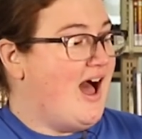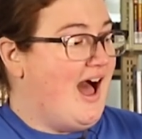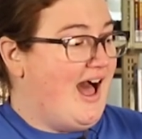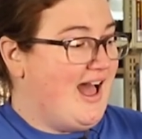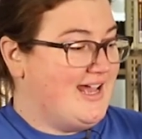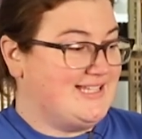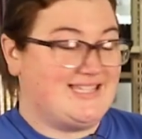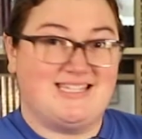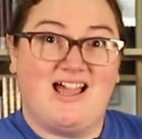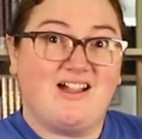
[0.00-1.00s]
I
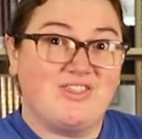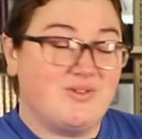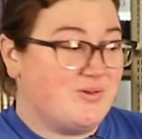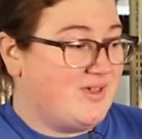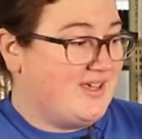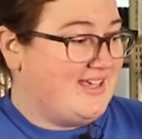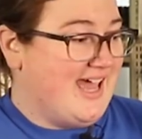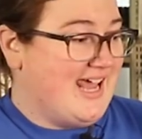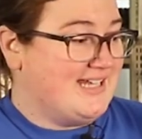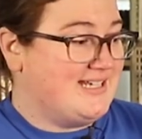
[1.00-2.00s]
snuck through the
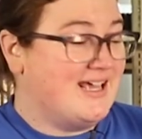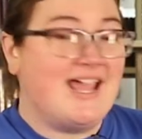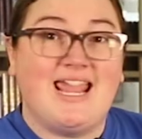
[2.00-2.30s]
gate